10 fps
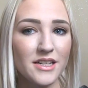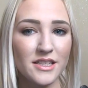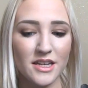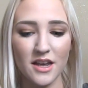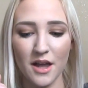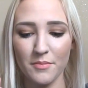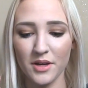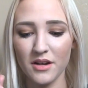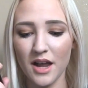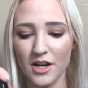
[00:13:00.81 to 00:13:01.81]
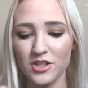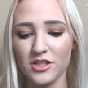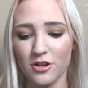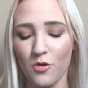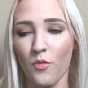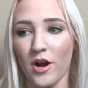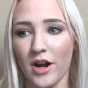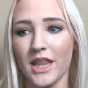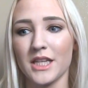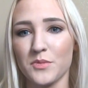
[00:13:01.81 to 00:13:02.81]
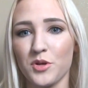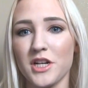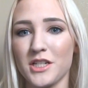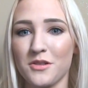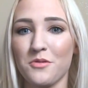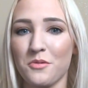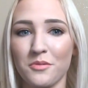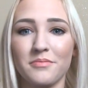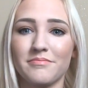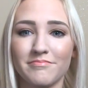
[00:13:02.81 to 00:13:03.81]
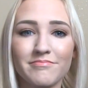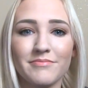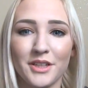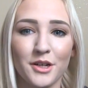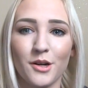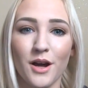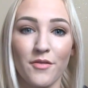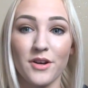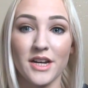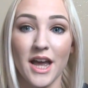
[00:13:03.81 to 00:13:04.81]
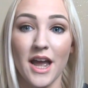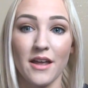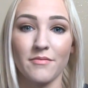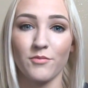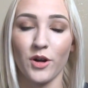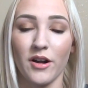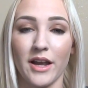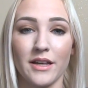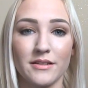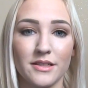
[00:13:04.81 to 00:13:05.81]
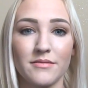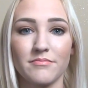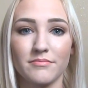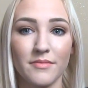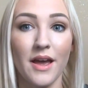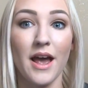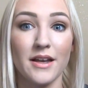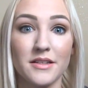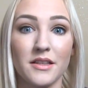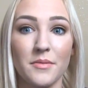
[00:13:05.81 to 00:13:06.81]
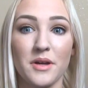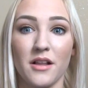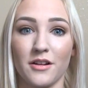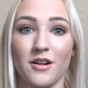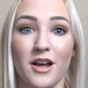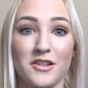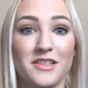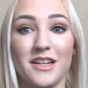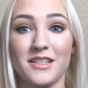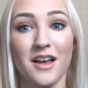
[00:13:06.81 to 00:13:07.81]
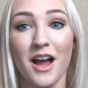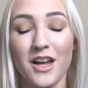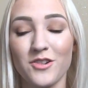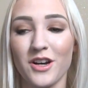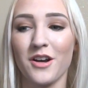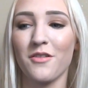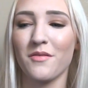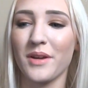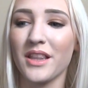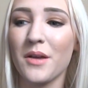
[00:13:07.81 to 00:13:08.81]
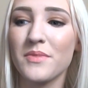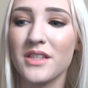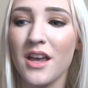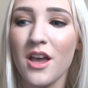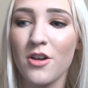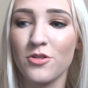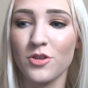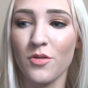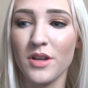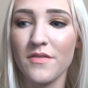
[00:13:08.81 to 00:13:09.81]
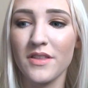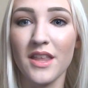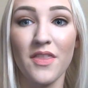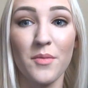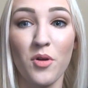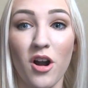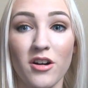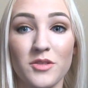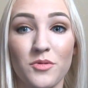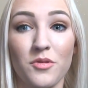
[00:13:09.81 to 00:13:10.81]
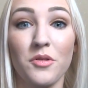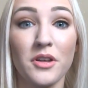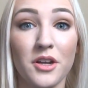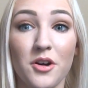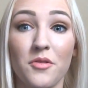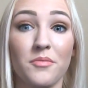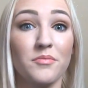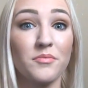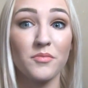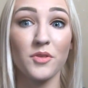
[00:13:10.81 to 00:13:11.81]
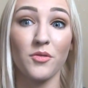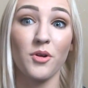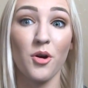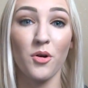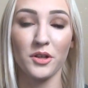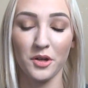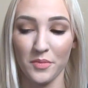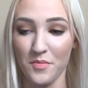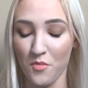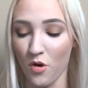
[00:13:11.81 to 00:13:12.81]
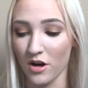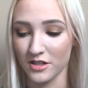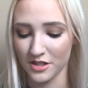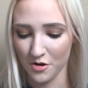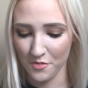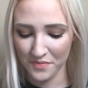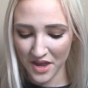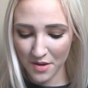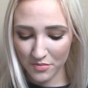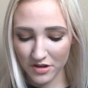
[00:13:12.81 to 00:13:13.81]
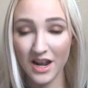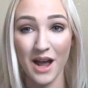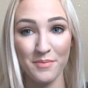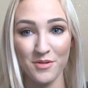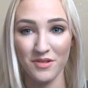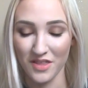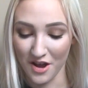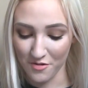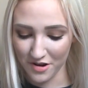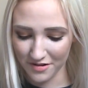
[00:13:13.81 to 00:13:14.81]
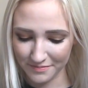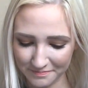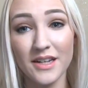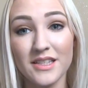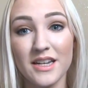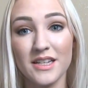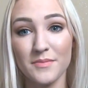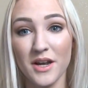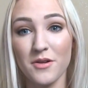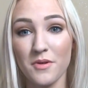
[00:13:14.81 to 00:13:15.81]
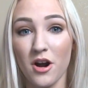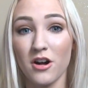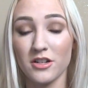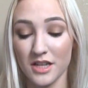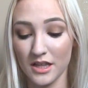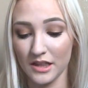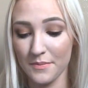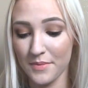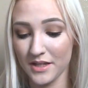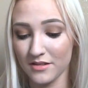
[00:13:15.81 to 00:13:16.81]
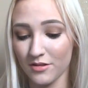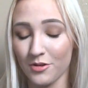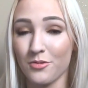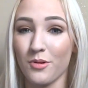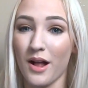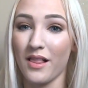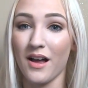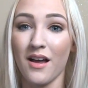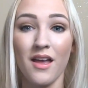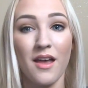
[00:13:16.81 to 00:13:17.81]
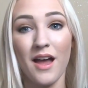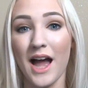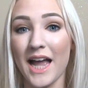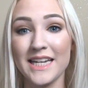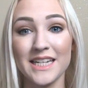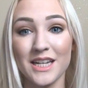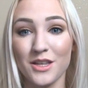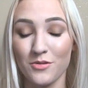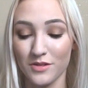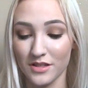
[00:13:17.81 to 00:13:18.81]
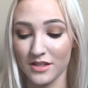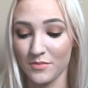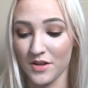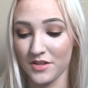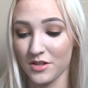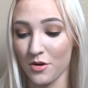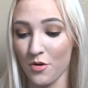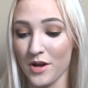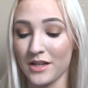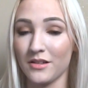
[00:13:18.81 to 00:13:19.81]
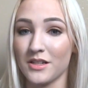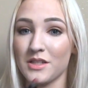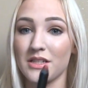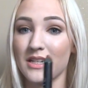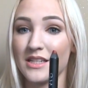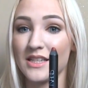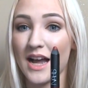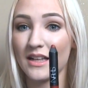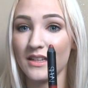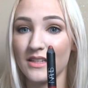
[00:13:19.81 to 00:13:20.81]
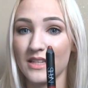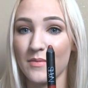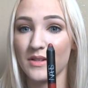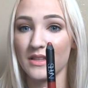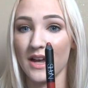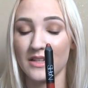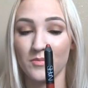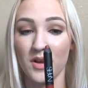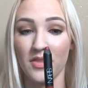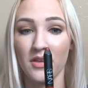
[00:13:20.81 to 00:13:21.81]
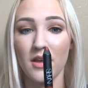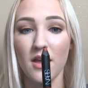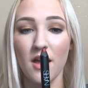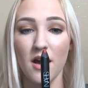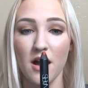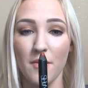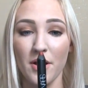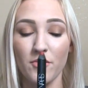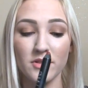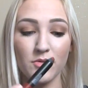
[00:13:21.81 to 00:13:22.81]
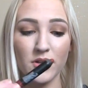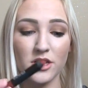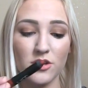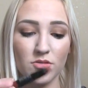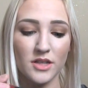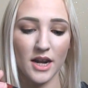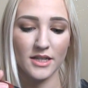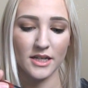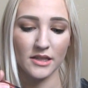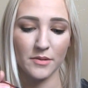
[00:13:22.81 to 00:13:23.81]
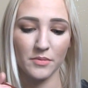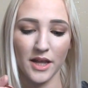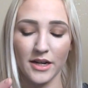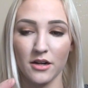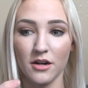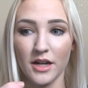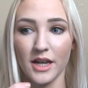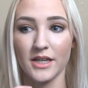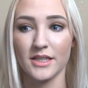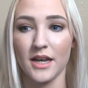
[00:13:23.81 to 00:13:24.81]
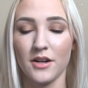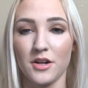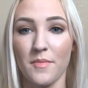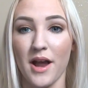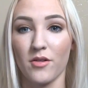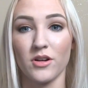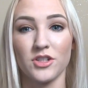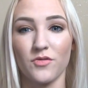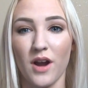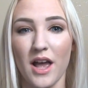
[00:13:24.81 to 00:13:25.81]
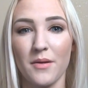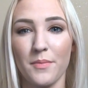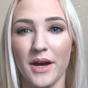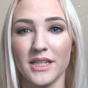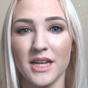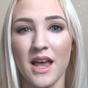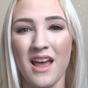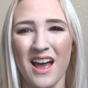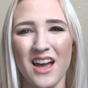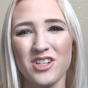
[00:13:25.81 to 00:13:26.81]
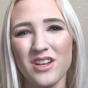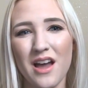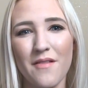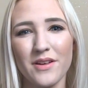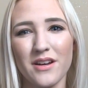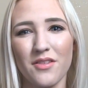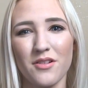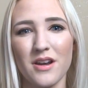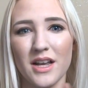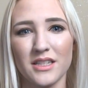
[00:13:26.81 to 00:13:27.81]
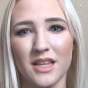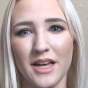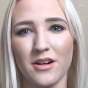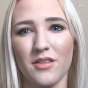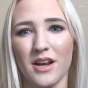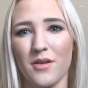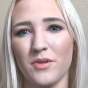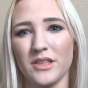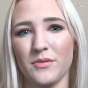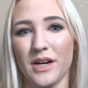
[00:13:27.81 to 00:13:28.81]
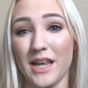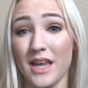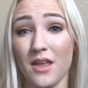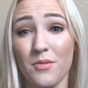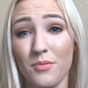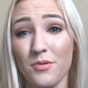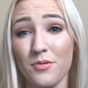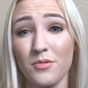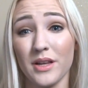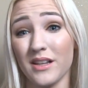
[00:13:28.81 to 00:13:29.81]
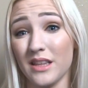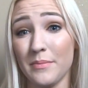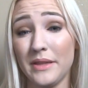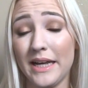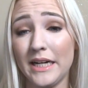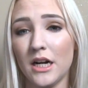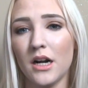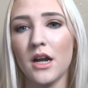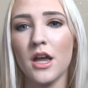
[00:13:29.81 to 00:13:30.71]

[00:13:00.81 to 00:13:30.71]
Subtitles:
of see. I'm gonna actually start wearing this pretty soon, you know, every day, and wearing it as a lip color, not just as a hydrator for my lips. So even then the progress will, you know, grow a little bit more. So pretty happy with that one. Next is my NARS lip pencil in Cruella. I didn't use this month, so it looks exactly the same as last month. I was going to use it as a lip liner, like I said, under MAC Russian Red, but I actually have another NYX liner that I really want to get through, like a lip liner.